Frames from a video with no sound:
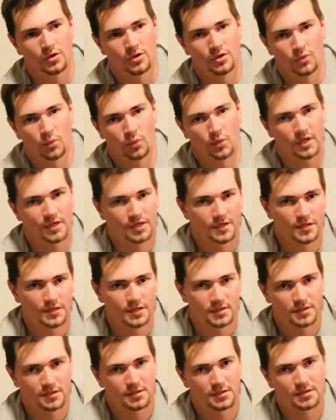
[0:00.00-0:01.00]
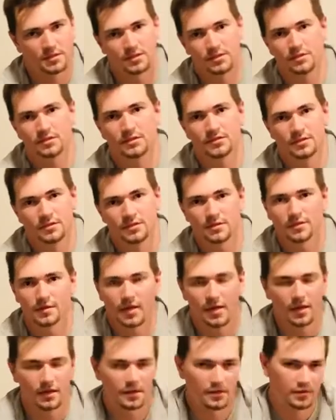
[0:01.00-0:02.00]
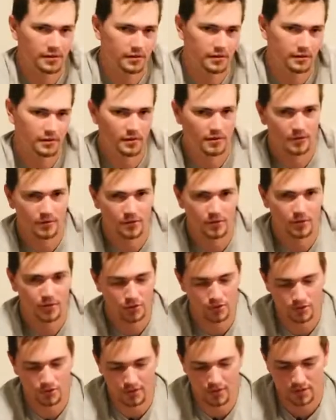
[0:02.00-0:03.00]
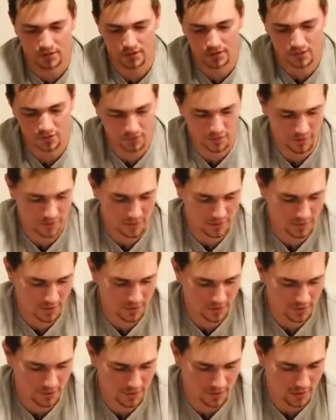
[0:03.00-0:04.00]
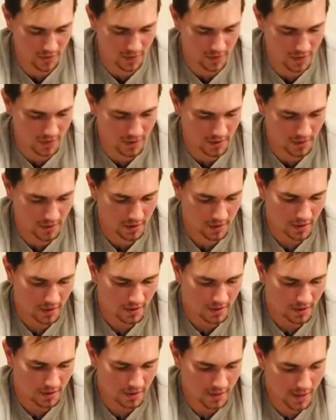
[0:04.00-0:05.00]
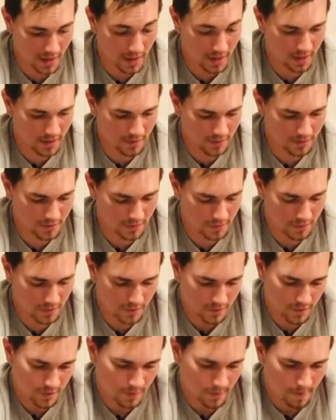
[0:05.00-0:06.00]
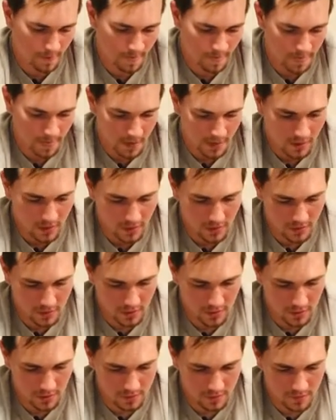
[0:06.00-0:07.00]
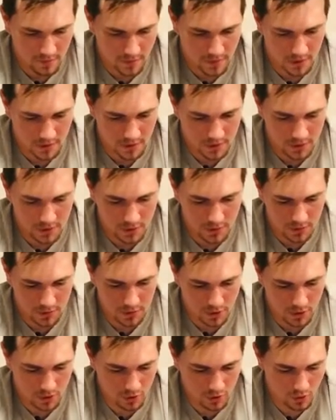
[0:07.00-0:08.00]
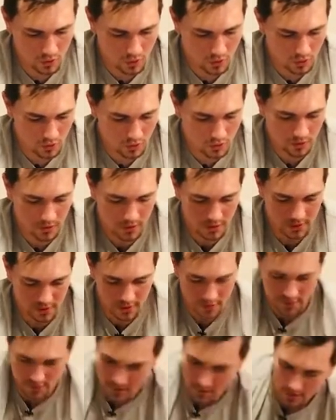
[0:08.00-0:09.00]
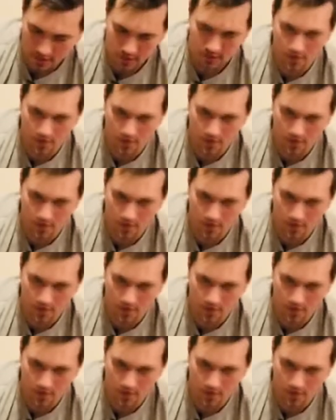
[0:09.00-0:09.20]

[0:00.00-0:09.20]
witness that you did, certifying that you did that dive. Um, it's pretty cool. It's